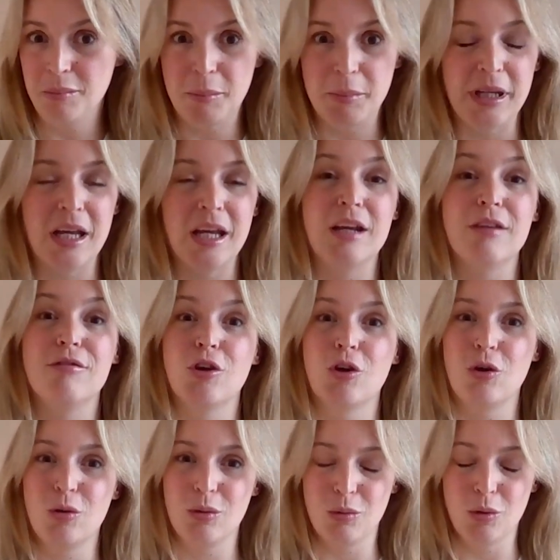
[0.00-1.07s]

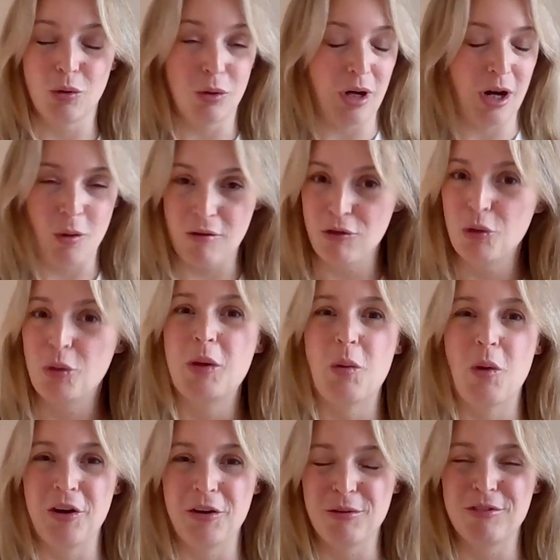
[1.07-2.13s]
behavior, or however we
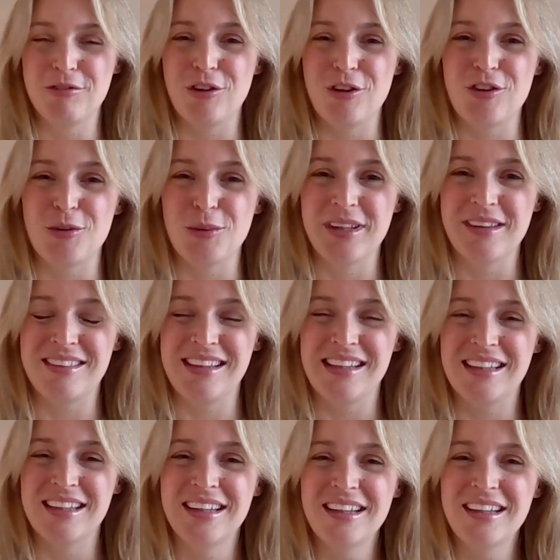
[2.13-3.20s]
want to refer to it,
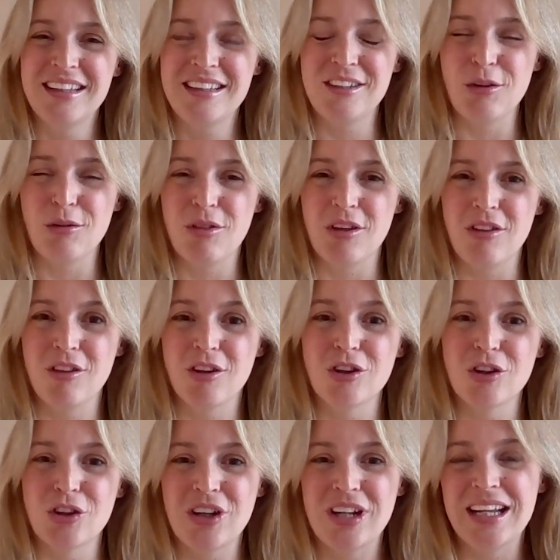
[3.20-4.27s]
the
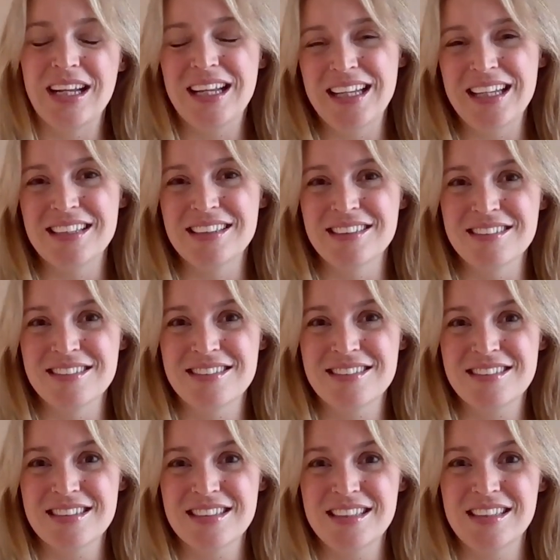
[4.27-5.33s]
learning is